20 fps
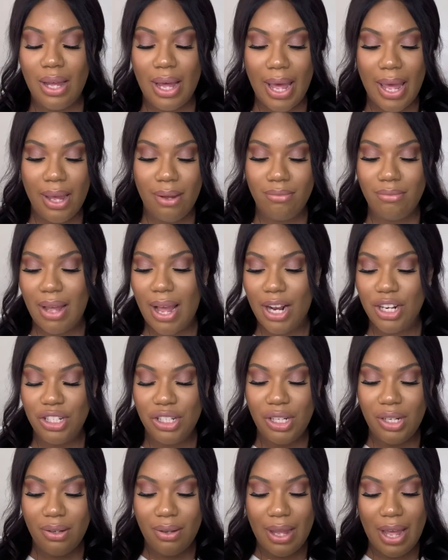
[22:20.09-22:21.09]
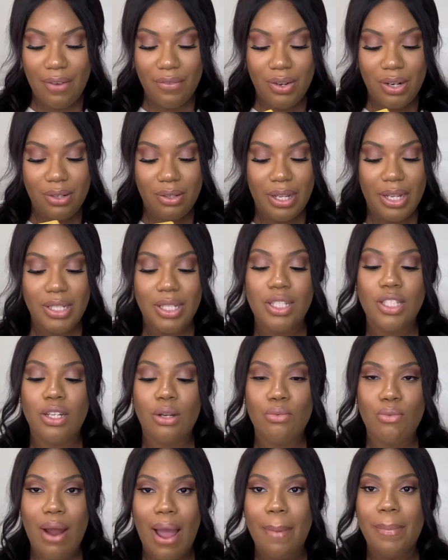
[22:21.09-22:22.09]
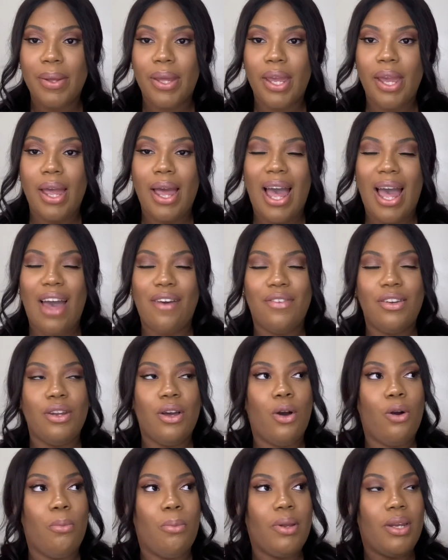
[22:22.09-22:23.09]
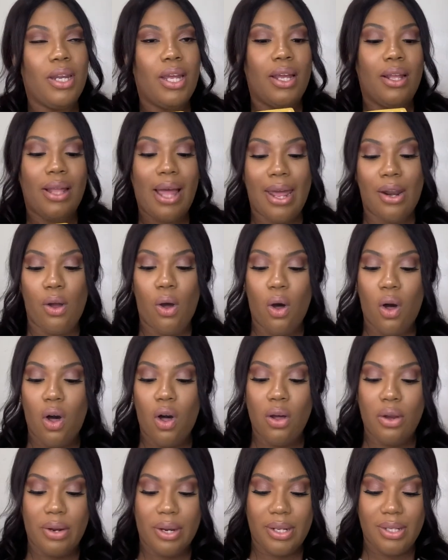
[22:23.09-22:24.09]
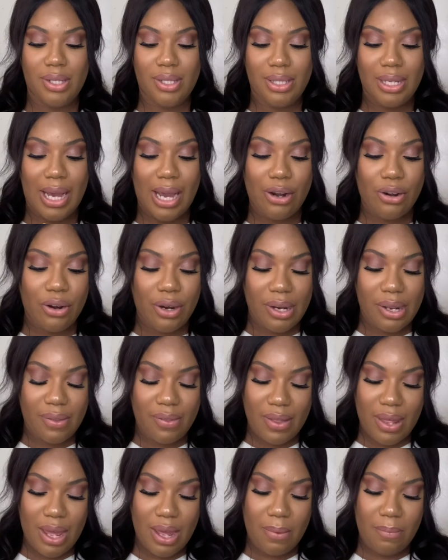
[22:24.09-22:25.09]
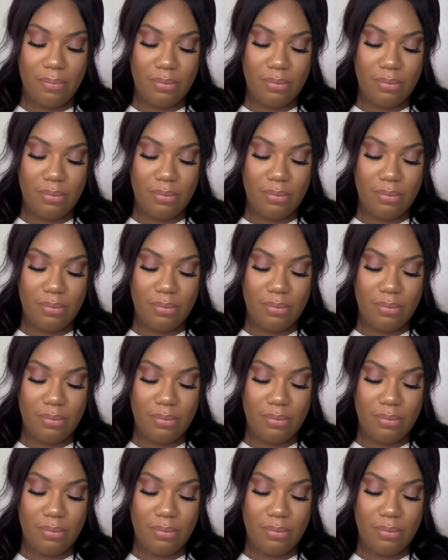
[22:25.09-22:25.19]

I actually haven't, like since unwrapping it, I haven't opened it at all or inside or anything.